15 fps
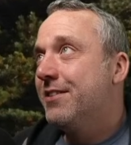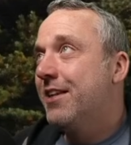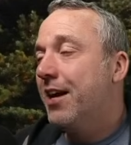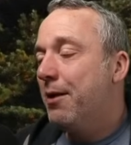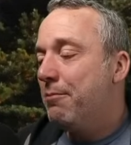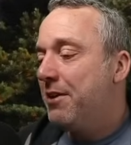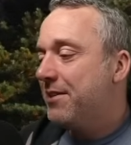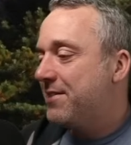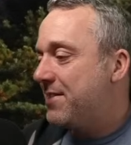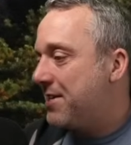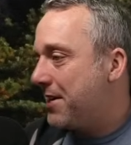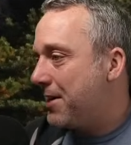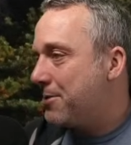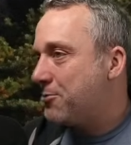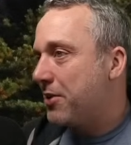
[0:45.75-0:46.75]
I mean,
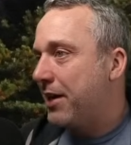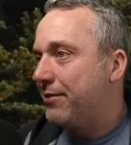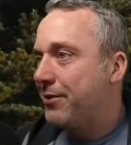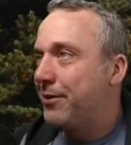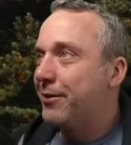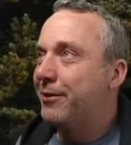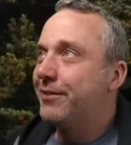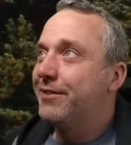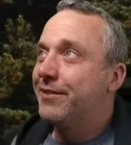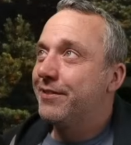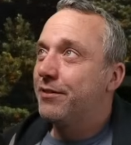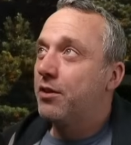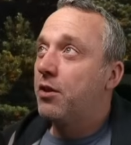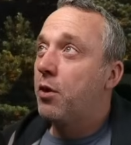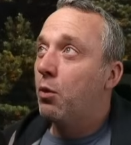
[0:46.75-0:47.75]
Seagate drives aren't
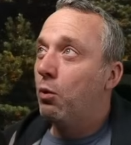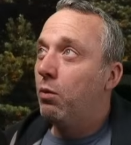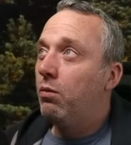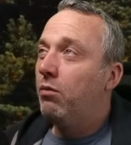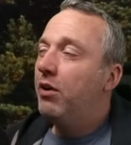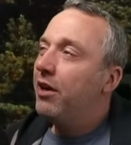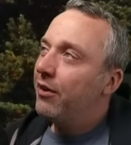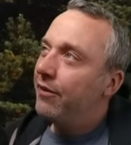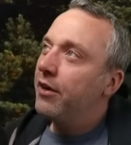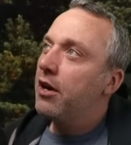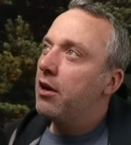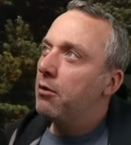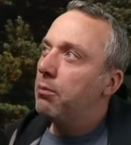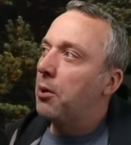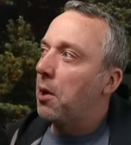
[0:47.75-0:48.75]
the well. They
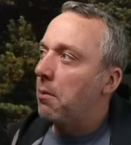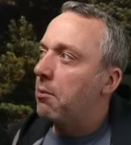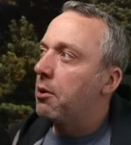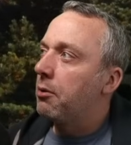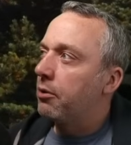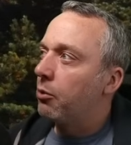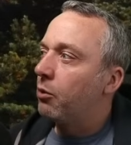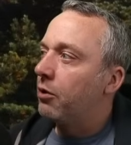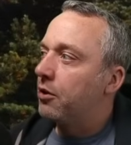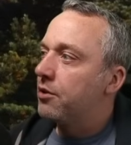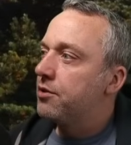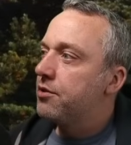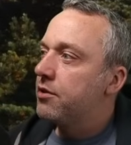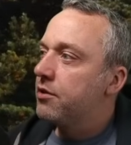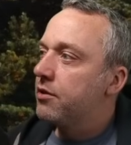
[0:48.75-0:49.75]
are probably the
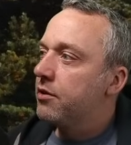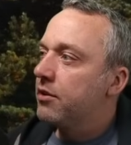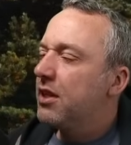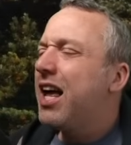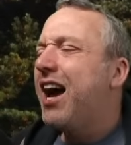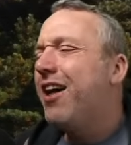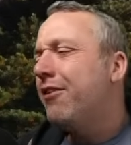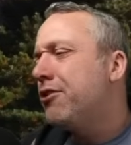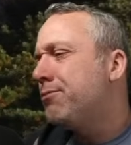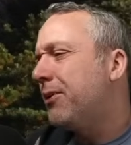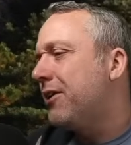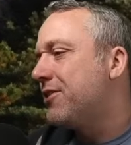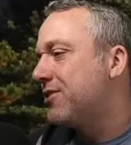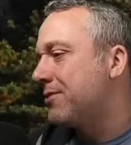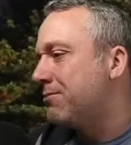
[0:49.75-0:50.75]
worst. Nah, there's
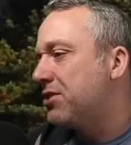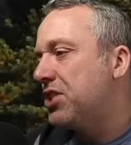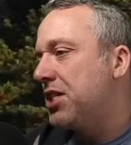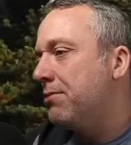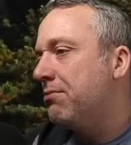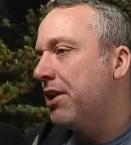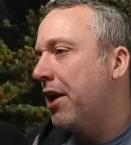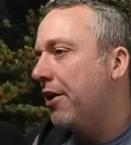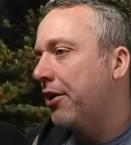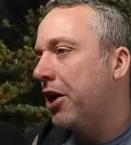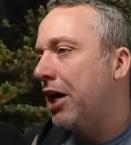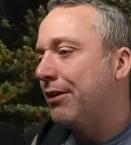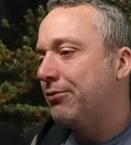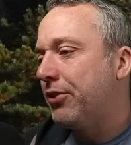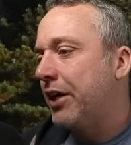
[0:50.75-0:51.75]
probably some cheap
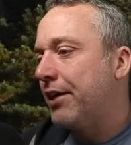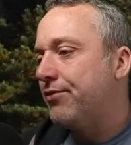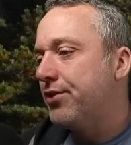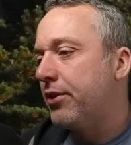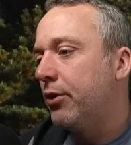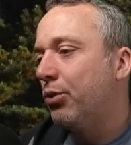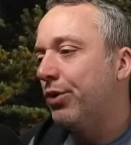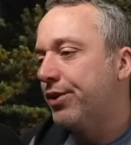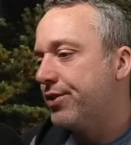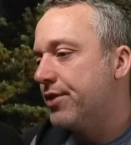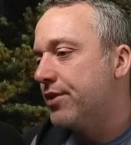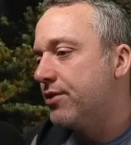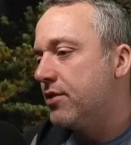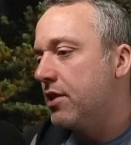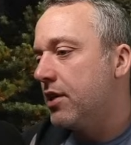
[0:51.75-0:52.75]
knockoff drives that are worse
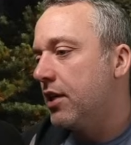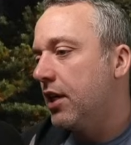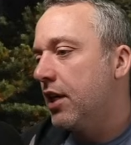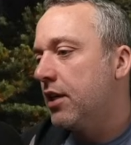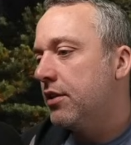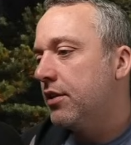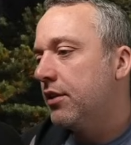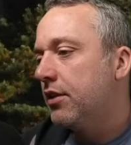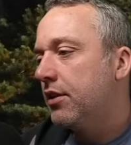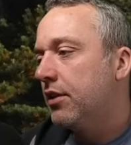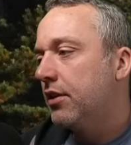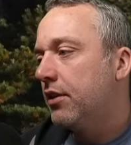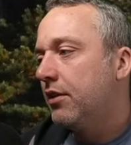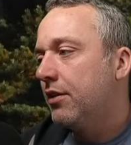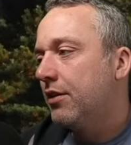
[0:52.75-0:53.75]
than Seagate.
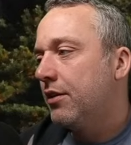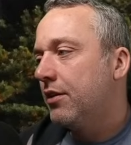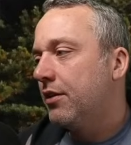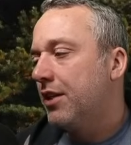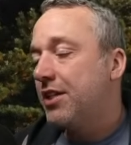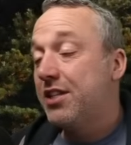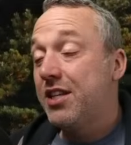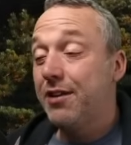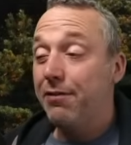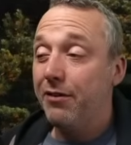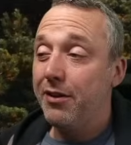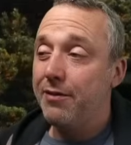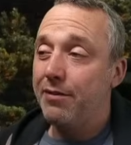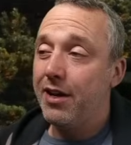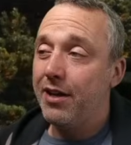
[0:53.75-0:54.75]
They definitely
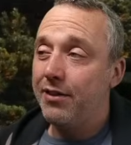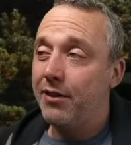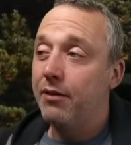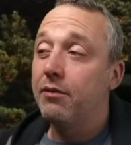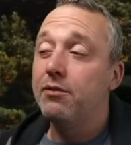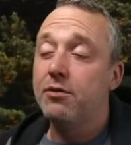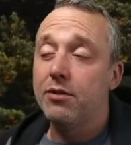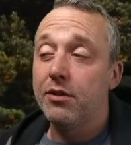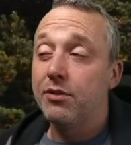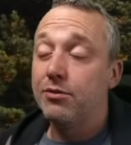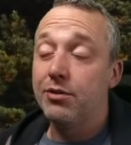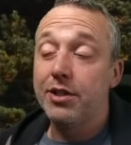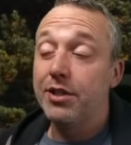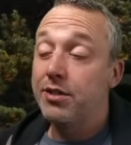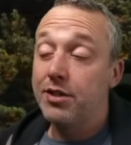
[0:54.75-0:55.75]
have had the
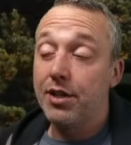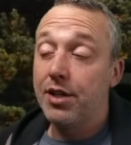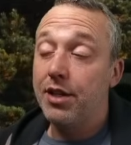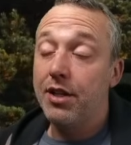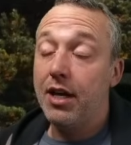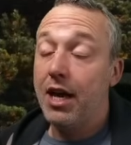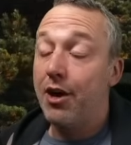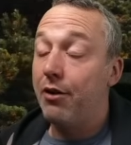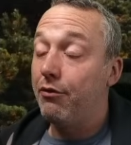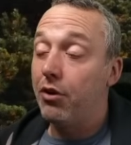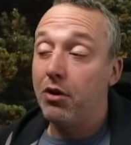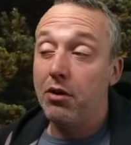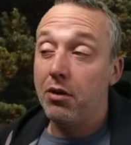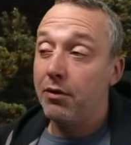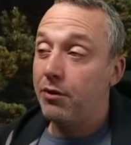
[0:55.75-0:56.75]
traditionally out of
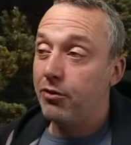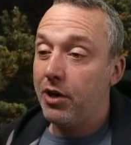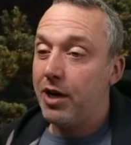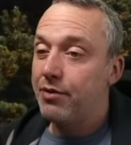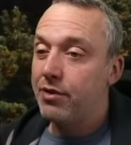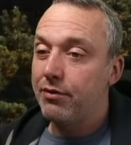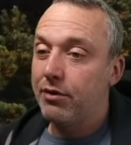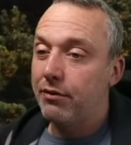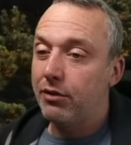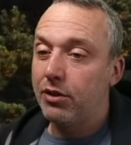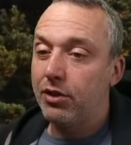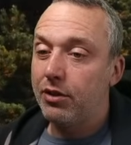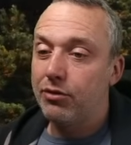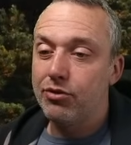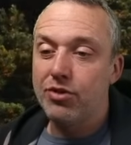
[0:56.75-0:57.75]
all the drives I've ever
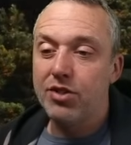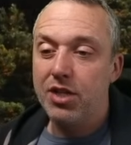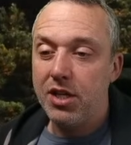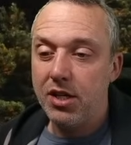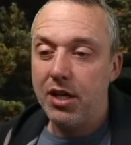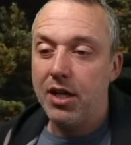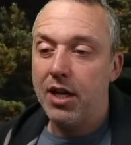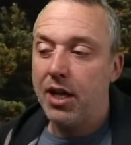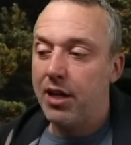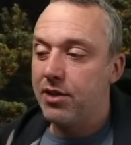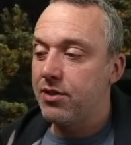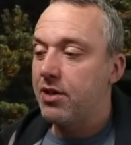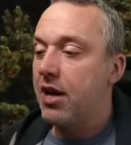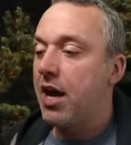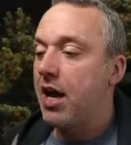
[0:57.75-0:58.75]
owned, Seagate
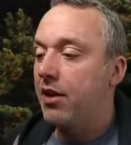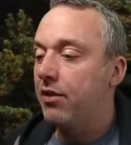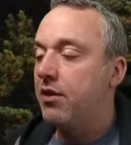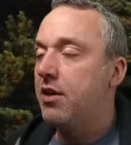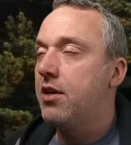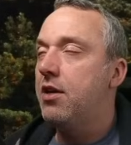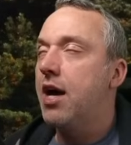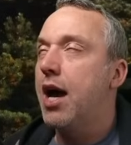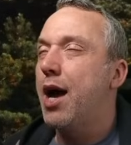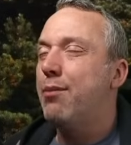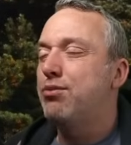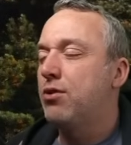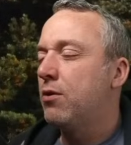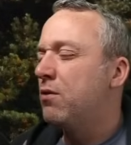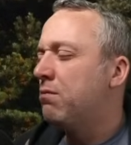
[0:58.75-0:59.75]
has had the
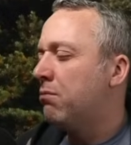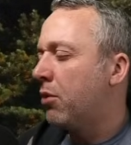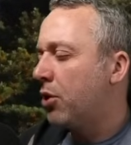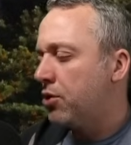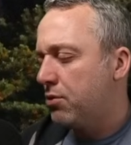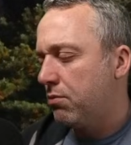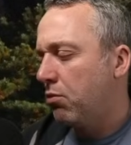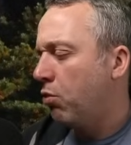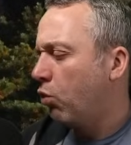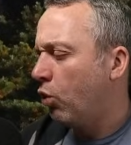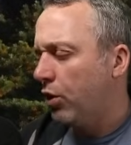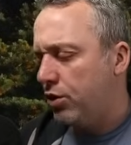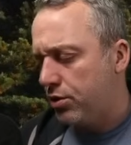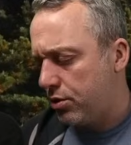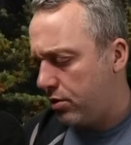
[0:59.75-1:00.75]
absolute
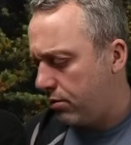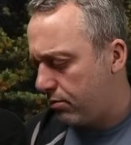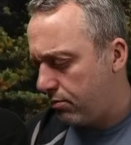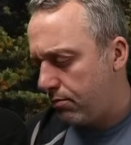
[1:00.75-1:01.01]
worst